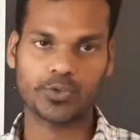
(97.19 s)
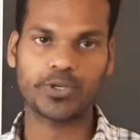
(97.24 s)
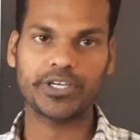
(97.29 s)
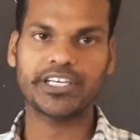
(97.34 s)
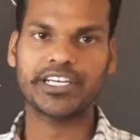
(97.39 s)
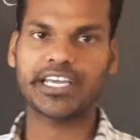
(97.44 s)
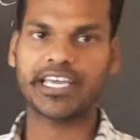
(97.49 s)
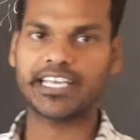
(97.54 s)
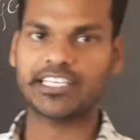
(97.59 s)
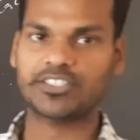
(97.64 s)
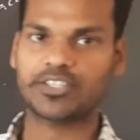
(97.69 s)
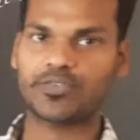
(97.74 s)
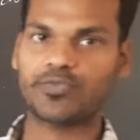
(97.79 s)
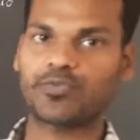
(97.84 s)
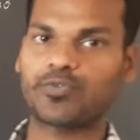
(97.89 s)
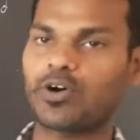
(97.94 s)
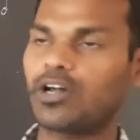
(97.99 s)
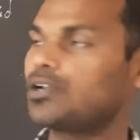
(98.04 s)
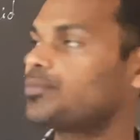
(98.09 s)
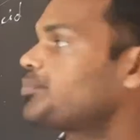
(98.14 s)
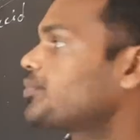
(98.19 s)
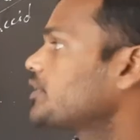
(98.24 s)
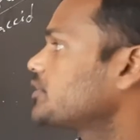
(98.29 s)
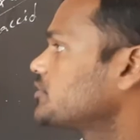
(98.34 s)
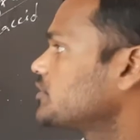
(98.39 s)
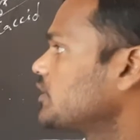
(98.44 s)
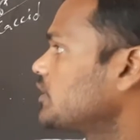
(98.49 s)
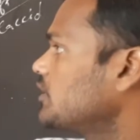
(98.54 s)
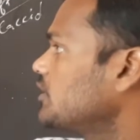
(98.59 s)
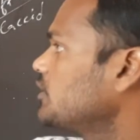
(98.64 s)
So in case of wall
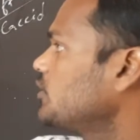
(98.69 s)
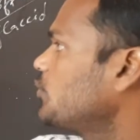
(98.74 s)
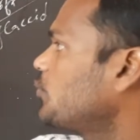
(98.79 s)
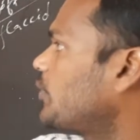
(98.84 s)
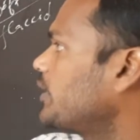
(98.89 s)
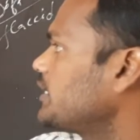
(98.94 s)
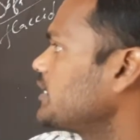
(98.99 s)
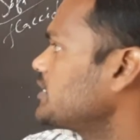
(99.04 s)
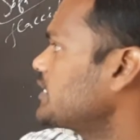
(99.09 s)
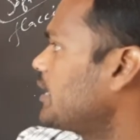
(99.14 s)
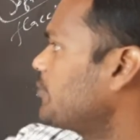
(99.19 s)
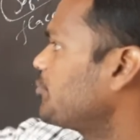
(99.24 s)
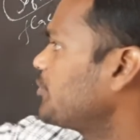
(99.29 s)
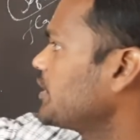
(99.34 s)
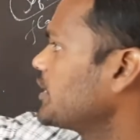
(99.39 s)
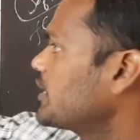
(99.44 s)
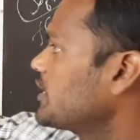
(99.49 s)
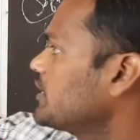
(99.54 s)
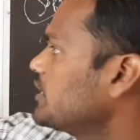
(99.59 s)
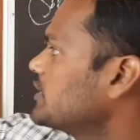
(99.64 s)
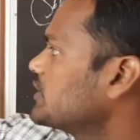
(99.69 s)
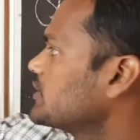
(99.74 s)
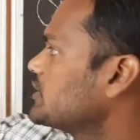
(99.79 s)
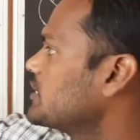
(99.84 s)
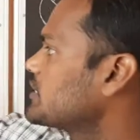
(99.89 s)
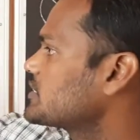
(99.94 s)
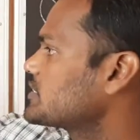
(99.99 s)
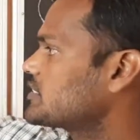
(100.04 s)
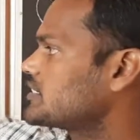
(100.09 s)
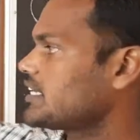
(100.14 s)
pressure, what is
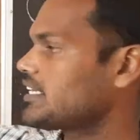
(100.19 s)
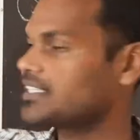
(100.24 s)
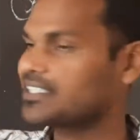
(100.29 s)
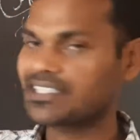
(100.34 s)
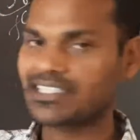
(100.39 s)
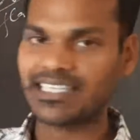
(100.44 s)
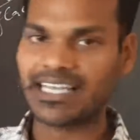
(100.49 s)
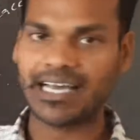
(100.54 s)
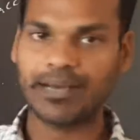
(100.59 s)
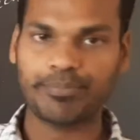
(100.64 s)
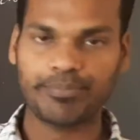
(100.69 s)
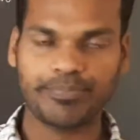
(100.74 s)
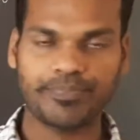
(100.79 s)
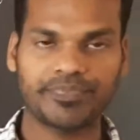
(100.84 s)
happening? The cell sac